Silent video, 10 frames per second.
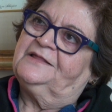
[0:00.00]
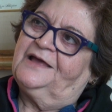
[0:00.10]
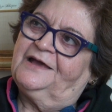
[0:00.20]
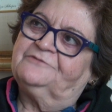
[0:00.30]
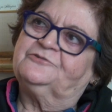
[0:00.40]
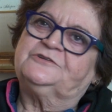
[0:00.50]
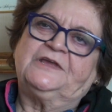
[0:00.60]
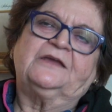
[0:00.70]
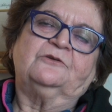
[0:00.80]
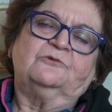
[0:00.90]
they have to
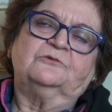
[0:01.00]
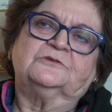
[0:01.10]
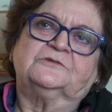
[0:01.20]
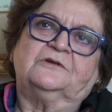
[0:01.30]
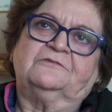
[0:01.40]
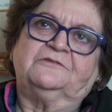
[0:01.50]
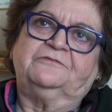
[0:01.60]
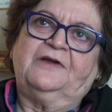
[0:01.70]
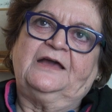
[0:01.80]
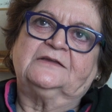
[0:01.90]
take note of
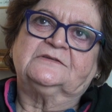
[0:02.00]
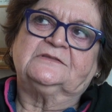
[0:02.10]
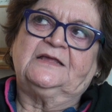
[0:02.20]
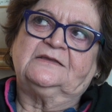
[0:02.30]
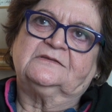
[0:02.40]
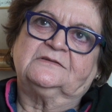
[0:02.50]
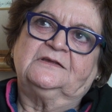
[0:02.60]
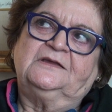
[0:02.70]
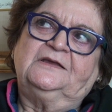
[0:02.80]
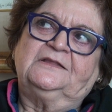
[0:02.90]
the fact
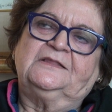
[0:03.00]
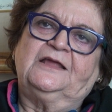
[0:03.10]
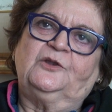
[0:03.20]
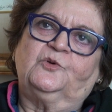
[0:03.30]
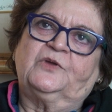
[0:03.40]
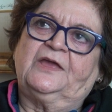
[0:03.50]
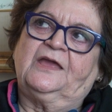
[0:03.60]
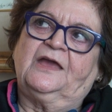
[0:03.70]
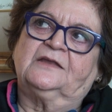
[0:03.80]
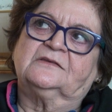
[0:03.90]
that they're
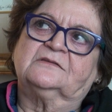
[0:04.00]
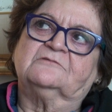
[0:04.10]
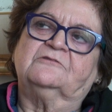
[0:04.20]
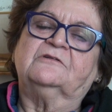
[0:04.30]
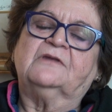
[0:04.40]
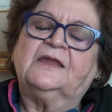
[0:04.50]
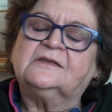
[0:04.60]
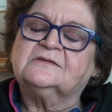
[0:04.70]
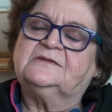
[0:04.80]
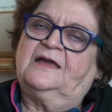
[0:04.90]
looking at
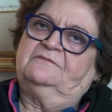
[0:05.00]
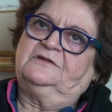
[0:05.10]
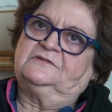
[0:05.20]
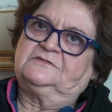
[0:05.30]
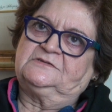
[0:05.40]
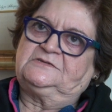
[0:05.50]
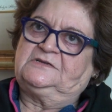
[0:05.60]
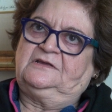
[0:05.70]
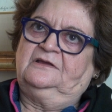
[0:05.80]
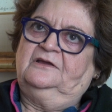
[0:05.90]
great
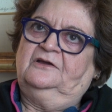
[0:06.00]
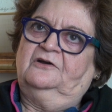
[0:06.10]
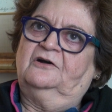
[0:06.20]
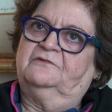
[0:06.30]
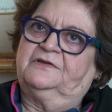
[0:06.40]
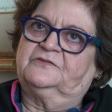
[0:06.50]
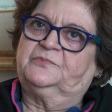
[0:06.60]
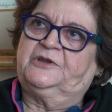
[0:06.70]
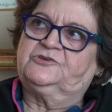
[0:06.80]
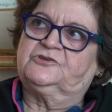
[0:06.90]
diversity of
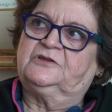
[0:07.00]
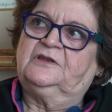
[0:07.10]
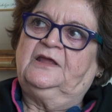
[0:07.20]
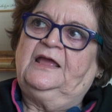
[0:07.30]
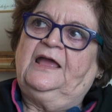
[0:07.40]
expression,